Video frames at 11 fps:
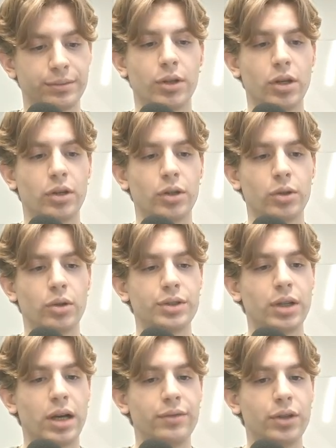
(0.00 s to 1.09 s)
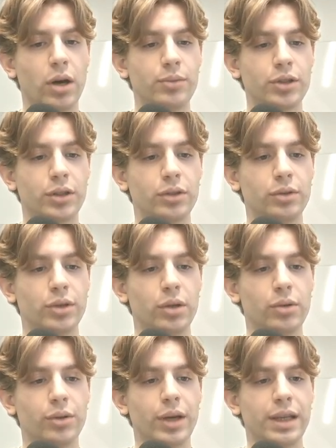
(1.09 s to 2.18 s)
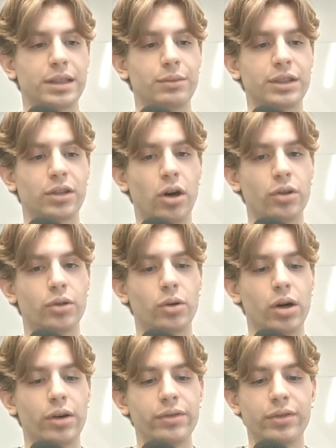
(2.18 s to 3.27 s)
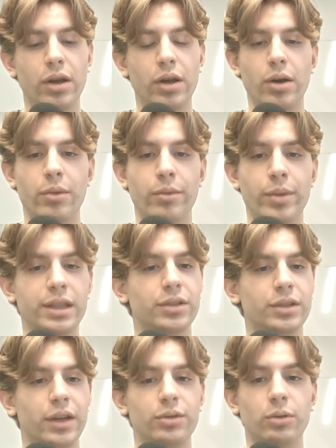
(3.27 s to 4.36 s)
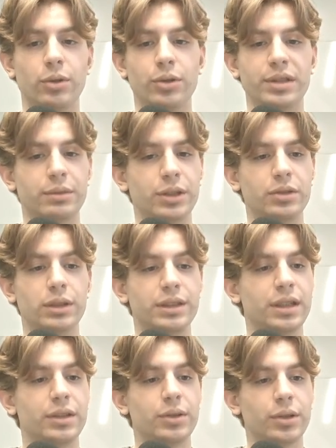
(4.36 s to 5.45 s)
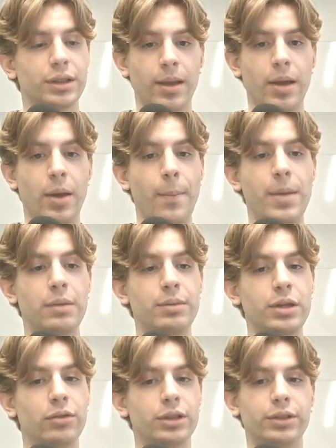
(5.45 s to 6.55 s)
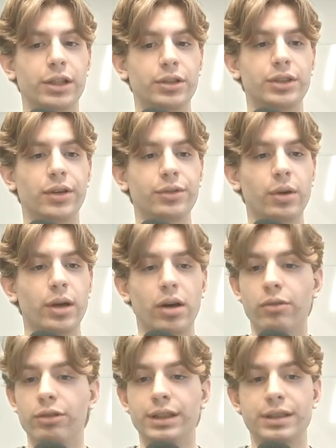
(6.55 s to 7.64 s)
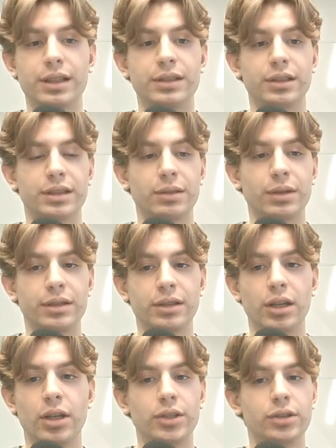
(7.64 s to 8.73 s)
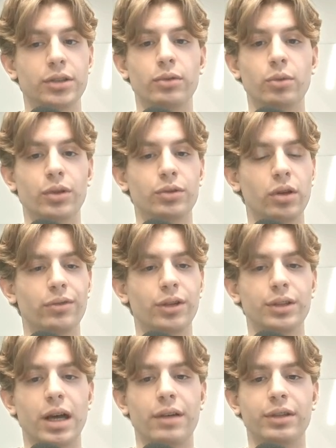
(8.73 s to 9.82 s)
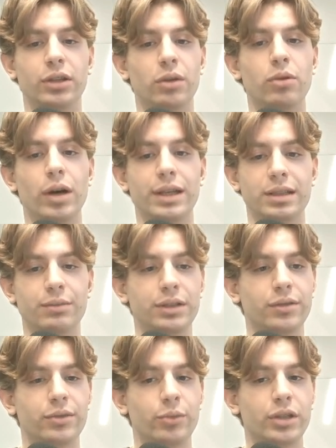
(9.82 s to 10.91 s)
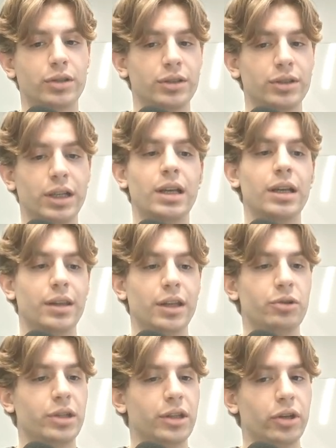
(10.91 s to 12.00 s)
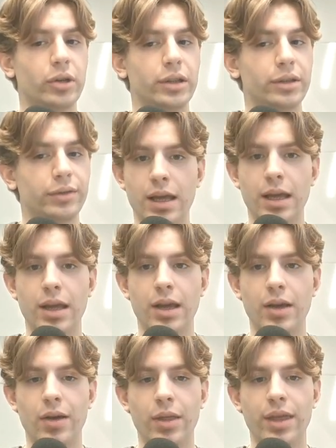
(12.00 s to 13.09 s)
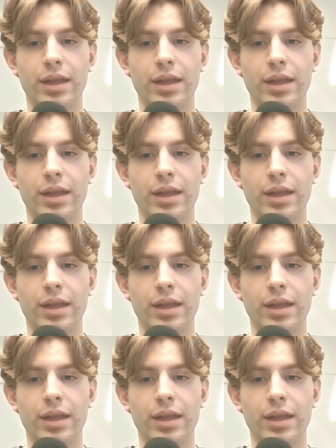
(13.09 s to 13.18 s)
You also have the option to toggle the SMS on or off, based on if you want the SMS to be sent or not. Maybe your reservation software already sends an SMS, so if you want to avoid having double SMS confirmations, then you can toggle it off. Then,